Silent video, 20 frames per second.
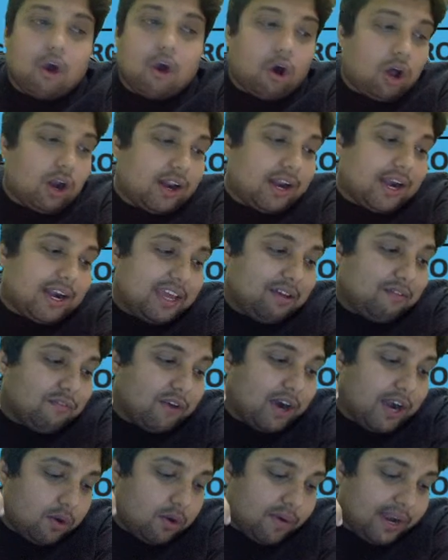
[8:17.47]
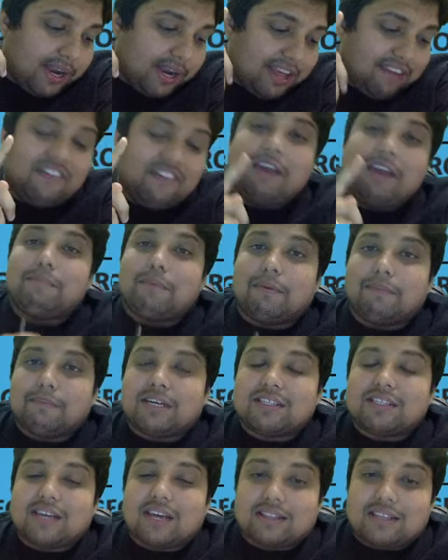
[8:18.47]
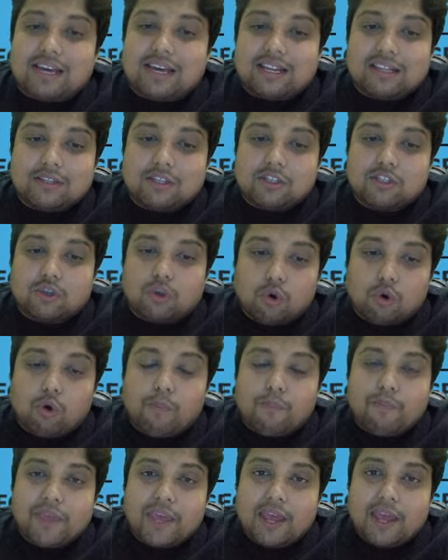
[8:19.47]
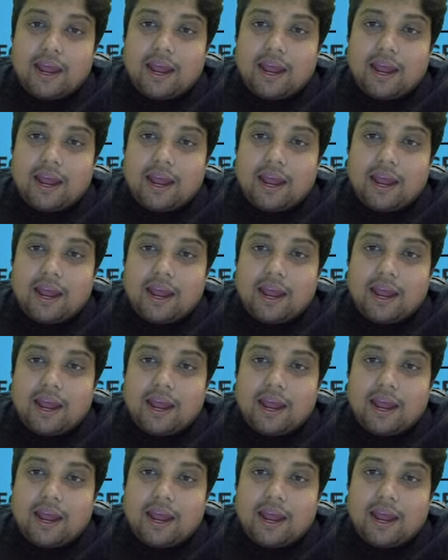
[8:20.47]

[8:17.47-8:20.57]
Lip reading: Already 125 members are there in this group.